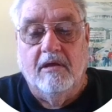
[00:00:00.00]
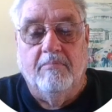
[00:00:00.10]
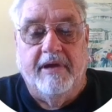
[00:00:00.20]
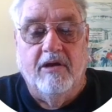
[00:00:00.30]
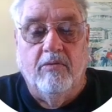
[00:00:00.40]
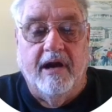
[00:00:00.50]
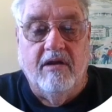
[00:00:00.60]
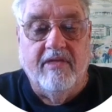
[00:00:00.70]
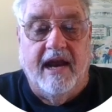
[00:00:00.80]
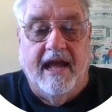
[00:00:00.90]
Be
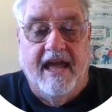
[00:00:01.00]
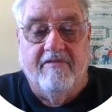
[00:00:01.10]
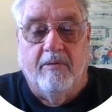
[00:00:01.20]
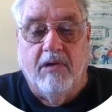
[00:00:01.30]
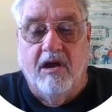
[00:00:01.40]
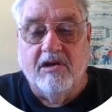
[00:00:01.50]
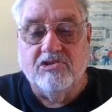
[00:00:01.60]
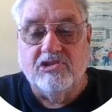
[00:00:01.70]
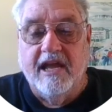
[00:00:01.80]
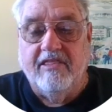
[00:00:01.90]
aware that I have a blog
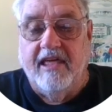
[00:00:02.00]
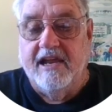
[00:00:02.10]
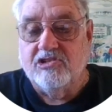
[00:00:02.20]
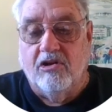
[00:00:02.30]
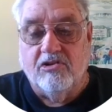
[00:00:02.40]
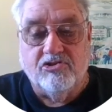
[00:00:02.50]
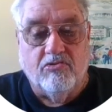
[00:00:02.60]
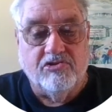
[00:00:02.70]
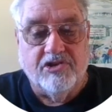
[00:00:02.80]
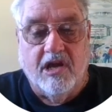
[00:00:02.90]
site that has all
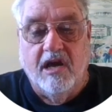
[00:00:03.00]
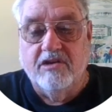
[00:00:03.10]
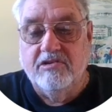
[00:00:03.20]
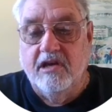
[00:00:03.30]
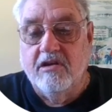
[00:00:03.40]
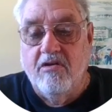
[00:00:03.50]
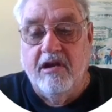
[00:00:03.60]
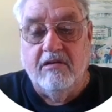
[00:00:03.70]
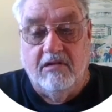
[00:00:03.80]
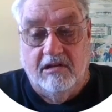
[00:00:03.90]
sorts of content on
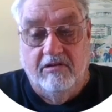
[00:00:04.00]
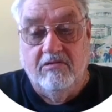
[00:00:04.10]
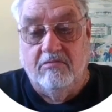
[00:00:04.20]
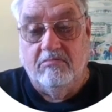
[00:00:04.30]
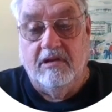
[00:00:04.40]
it, including